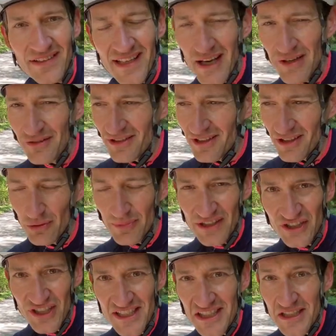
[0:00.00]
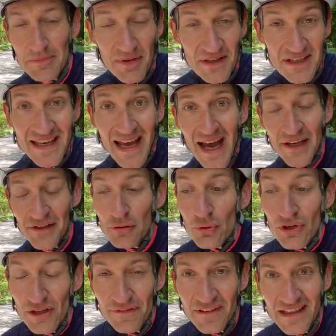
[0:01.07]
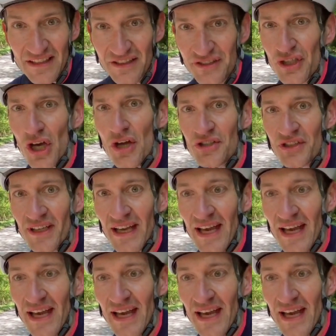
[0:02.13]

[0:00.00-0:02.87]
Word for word: that sounds a little bit cheesy, but you can, you really feel it surging